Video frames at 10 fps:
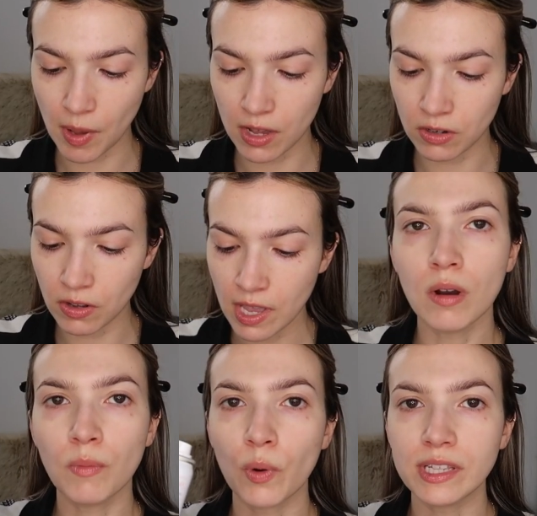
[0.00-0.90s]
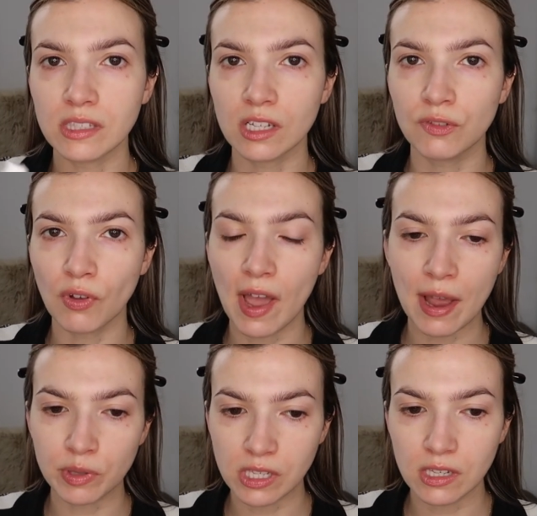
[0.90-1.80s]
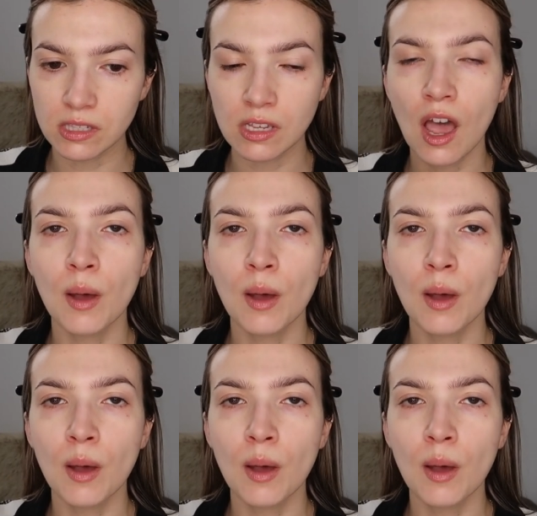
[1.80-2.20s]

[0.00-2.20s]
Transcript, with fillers: bottle, one point six full ounces.